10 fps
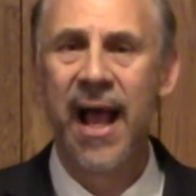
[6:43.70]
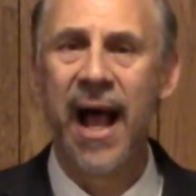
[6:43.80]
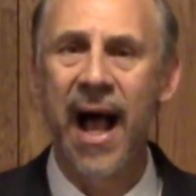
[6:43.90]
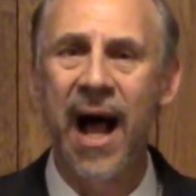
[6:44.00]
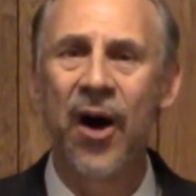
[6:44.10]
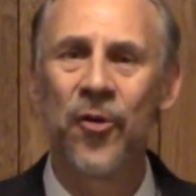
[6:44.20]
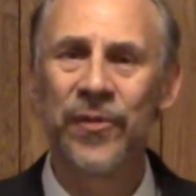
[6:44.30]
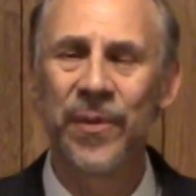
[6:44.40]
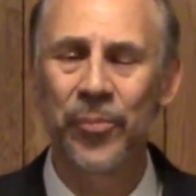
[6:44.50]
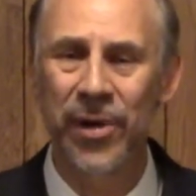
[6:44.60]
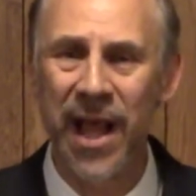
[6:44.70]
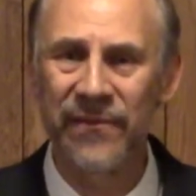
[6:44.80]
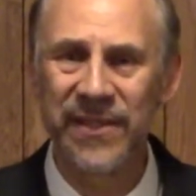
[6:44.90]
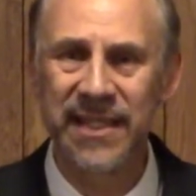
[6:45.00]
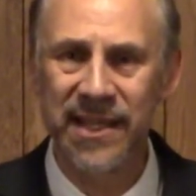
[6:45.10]
how the
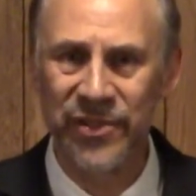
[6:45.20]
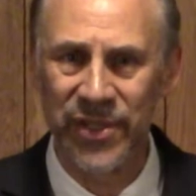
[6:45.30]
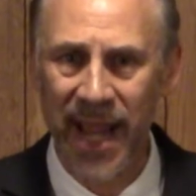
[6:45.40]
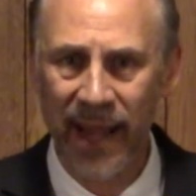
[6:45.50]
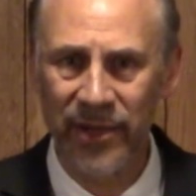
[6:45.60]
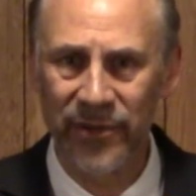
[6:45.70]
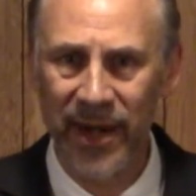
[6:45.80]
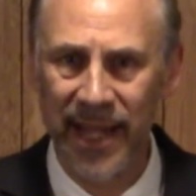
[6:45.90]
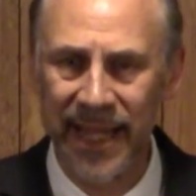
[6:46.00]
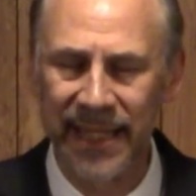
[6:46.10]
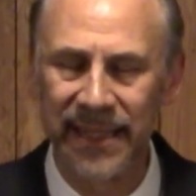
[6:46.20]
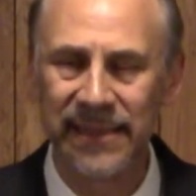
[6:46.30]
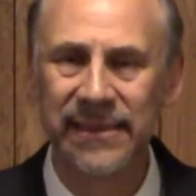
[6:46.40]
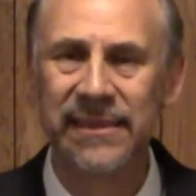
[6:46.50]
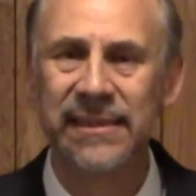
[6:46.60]
prophet Zechariah,
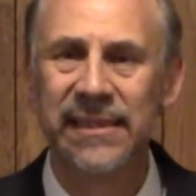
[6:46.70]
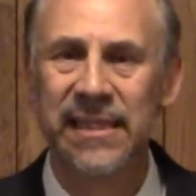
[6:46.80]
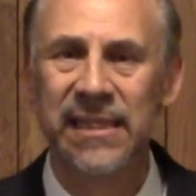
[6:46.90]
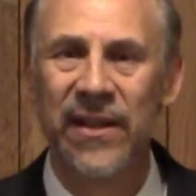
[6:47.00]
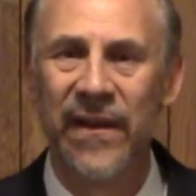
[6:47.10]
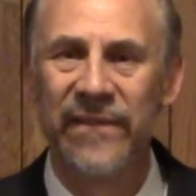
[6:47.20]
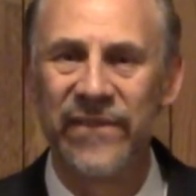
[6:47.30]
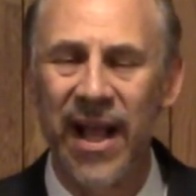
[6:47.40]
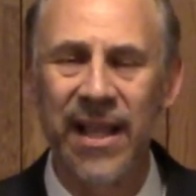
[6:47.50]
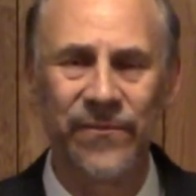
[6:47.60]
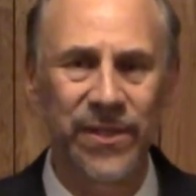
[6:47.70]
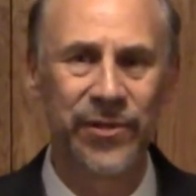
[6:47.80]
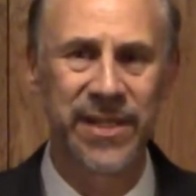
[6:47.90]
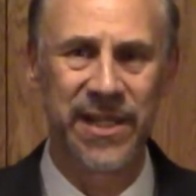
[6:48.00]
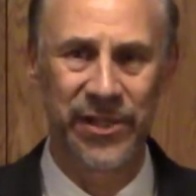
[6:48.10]

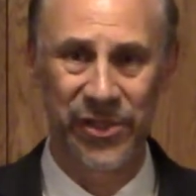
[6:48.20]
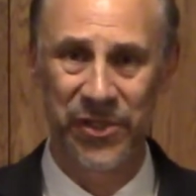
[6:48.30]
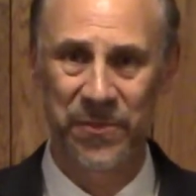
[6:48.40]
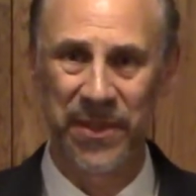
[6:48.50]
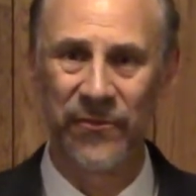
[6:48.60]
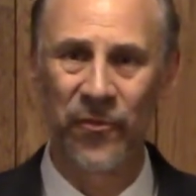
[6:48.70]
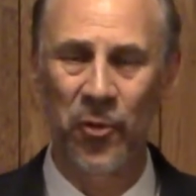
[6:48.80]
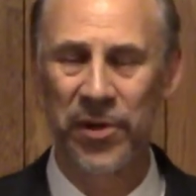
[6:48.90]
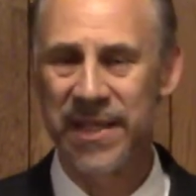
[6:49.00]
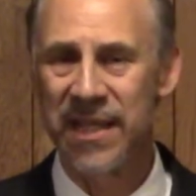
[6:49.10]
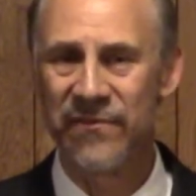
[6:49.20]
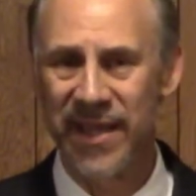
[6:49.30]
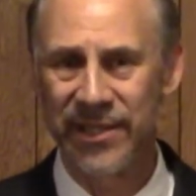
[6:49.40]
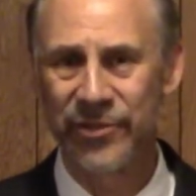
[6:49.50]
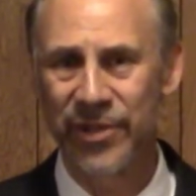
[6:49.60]
500 years before the
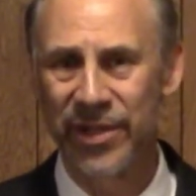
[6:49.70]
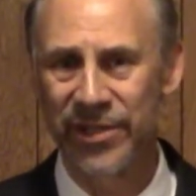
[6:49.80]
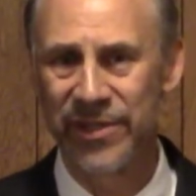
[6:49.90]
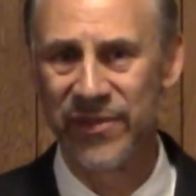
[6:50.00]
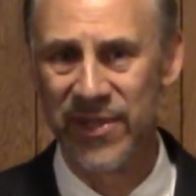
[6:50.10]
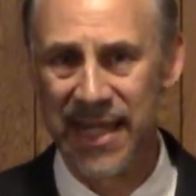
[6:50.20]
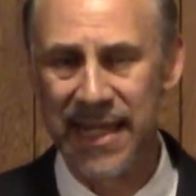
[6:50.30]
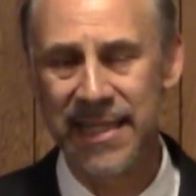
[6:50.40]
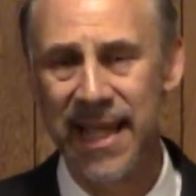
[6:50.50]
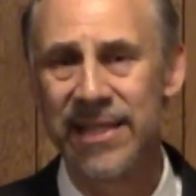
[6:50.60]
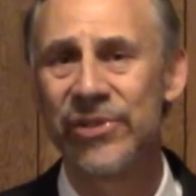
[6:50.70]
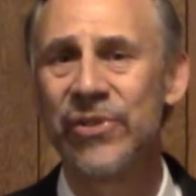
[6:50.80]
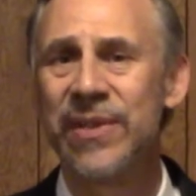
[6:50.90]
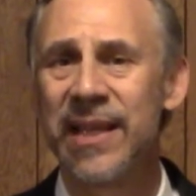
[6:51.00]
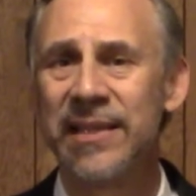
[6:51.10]
event occurs,
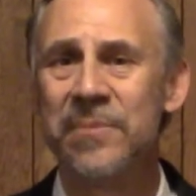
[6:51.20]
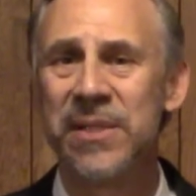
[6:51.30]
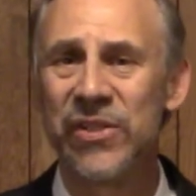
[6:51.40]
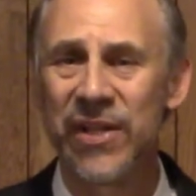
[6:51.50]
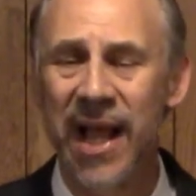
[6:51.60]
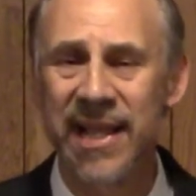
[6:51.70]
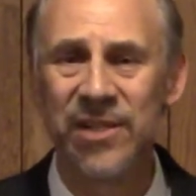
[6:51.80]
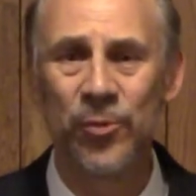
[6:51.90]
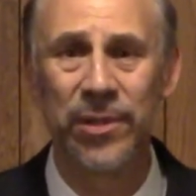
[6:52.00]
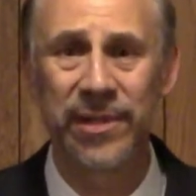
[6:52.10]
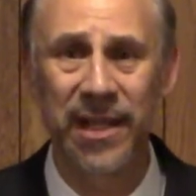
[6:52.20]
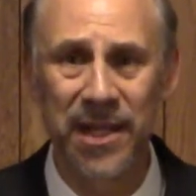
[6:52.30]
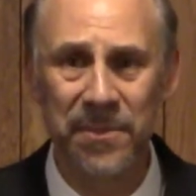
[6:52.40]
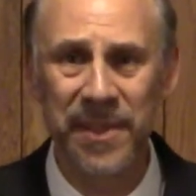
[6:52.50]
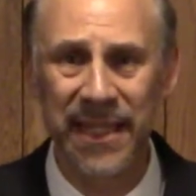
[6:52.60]
details that the Messiah will
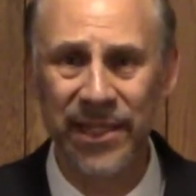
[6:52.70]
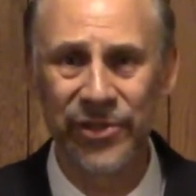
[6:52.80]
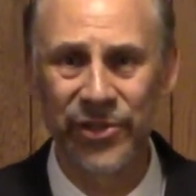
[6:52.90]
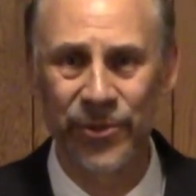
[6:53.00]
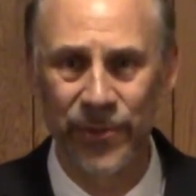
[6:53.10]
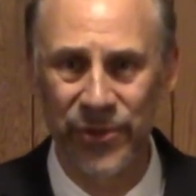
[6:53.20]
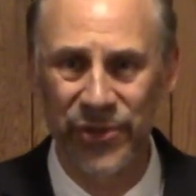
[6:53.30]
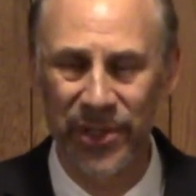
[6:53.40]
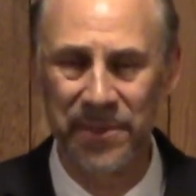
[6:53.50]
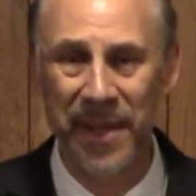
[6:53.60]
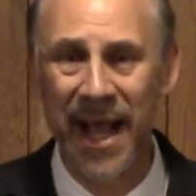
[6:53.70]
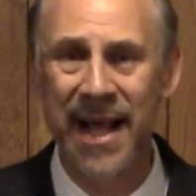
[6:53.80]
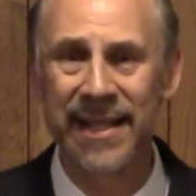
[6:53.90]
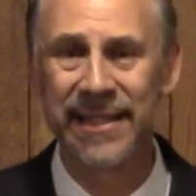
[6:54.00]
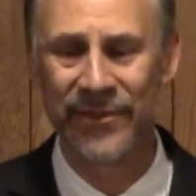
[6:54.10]
come into Jerusalem
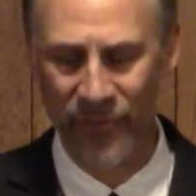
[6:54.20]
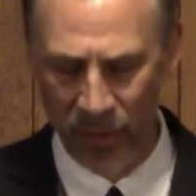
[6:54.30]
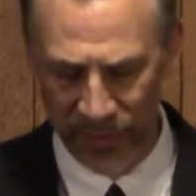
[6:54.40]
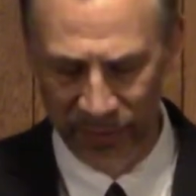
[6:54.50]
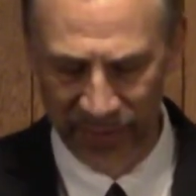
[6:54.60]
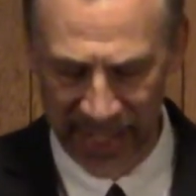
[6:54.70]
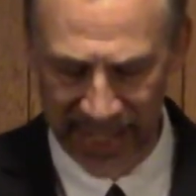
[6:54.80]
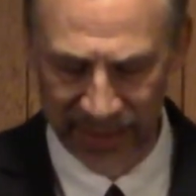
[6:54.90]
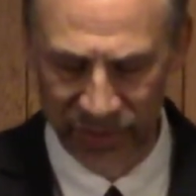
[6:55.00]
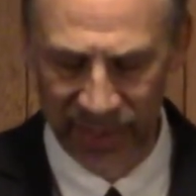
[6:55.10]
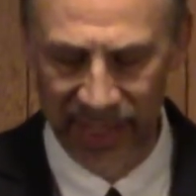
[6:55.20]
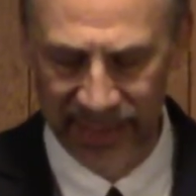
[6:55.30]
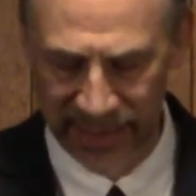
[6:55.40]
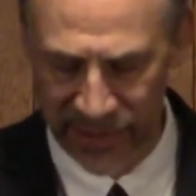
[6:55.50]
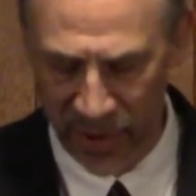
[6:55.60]
on, of all things,
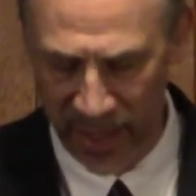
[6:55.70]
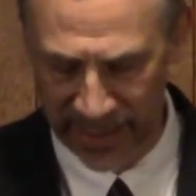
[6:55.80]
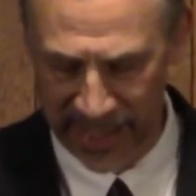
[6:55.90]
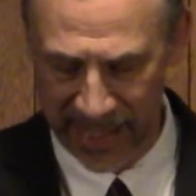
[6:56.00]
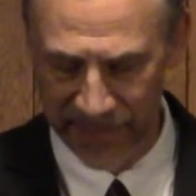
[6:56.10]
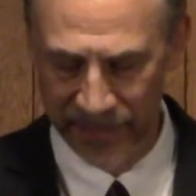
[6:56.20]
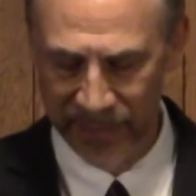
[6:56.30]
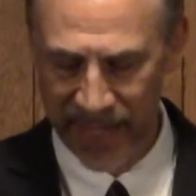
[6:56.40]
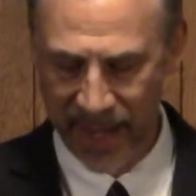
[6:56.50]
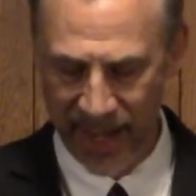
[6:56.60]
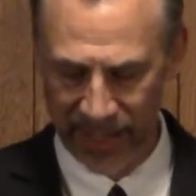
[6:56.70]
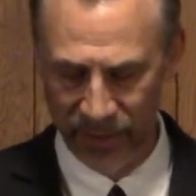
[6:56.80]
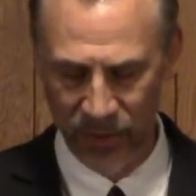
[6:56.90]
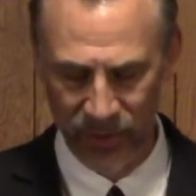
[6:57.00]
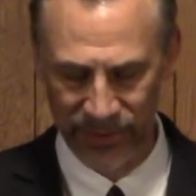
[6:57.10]
a donkey, on a
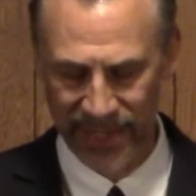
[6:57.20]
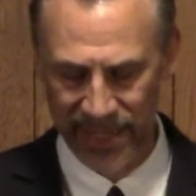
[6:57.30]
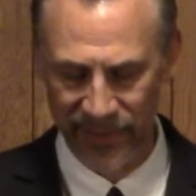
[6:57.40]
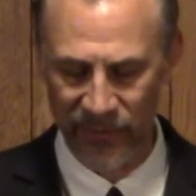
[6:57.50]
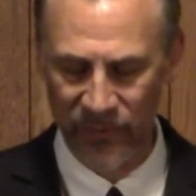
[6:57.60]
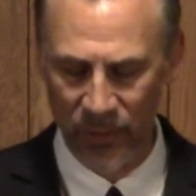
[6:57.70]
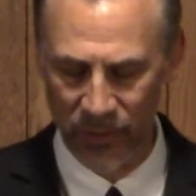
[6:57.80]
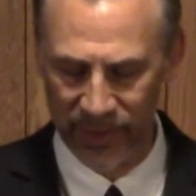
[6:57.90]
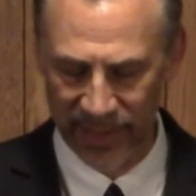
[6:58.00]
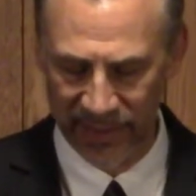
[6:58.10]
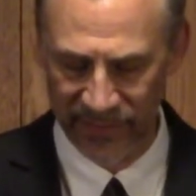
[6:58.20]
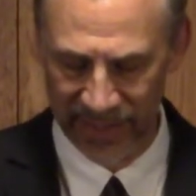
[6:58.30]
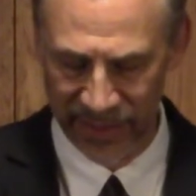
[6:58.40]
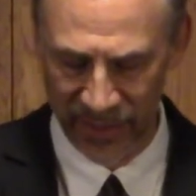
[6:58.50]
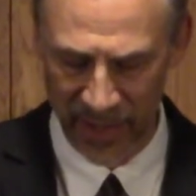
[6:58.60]
colt, on the foal of
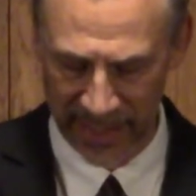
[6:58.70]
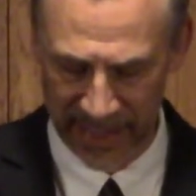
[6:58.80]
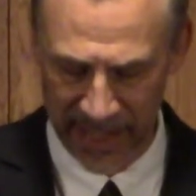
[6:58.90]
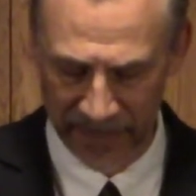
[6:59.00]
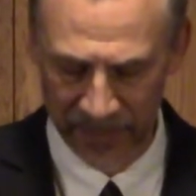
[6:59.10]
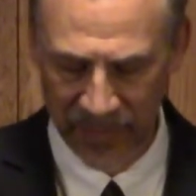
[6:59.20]
a donkey.